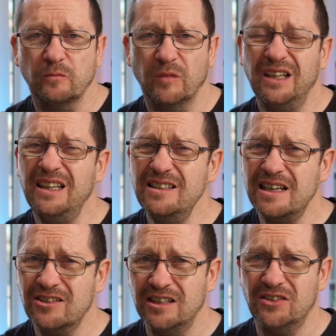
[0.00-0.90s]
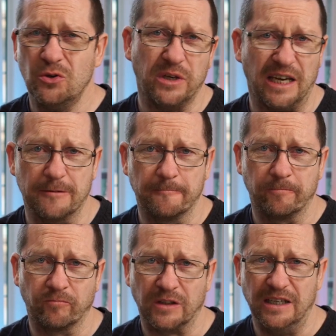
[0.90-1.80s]
It's okay.
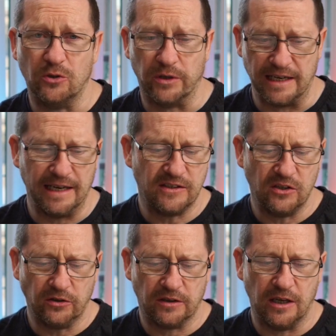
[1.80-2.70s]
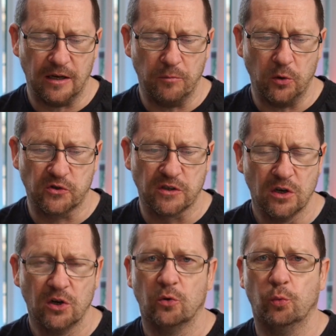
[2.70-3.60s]
It's okay. It's not the most
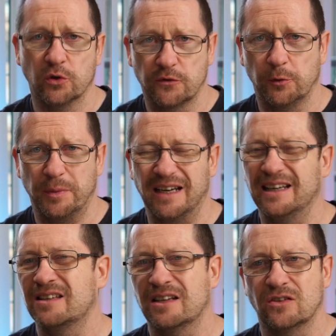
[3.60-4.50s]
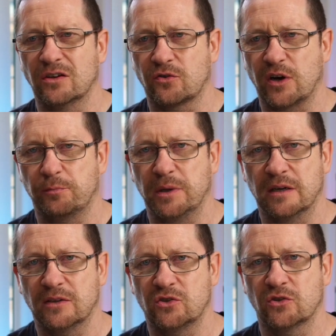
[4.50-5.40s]
wonderful beer. It's not a craft beer.
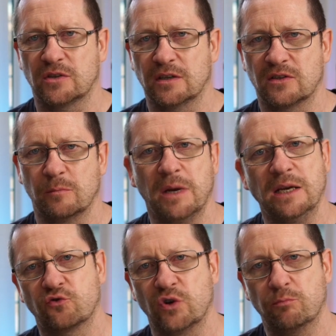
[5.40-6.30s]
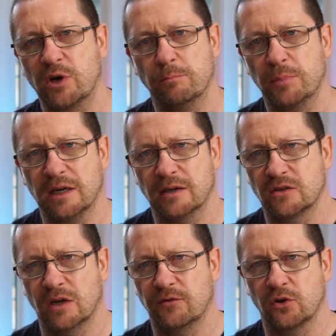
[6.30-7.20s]
It's a mainstream brand beer.
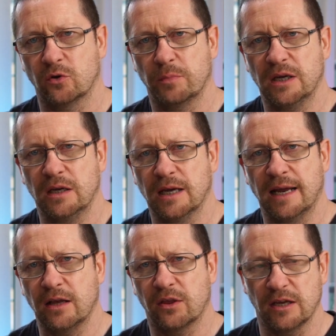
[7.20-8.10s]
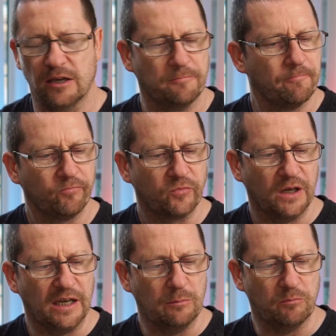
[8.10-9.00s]
It's never going to be anything
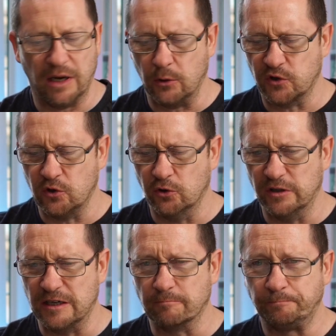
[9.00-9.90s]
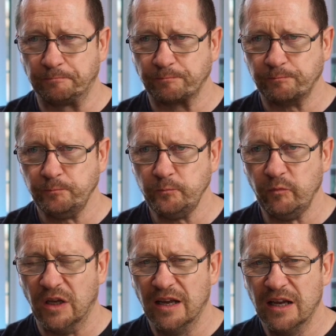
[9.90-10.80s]
out of the ordinary.
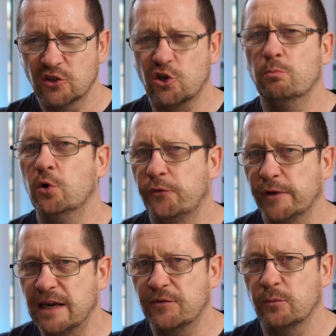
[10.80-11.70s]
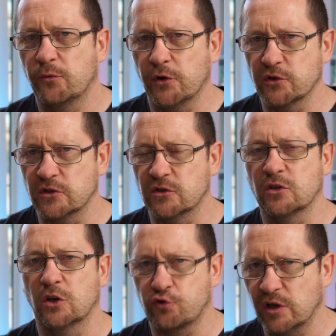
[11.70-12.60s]
It's got more flavour than Foster's.
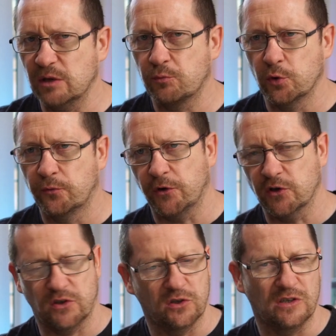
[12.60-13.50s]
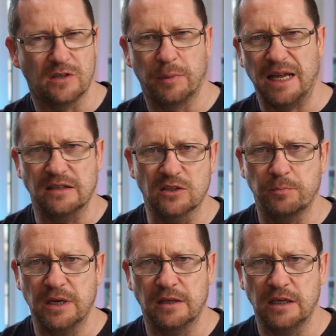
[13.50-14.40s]
Australian brewed Foster's is the blandest
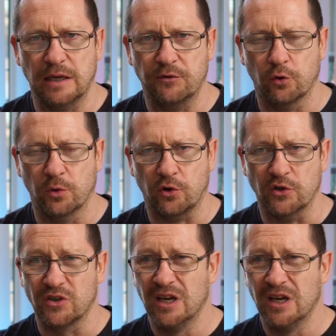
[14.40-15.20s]
beer that you'll ever come across.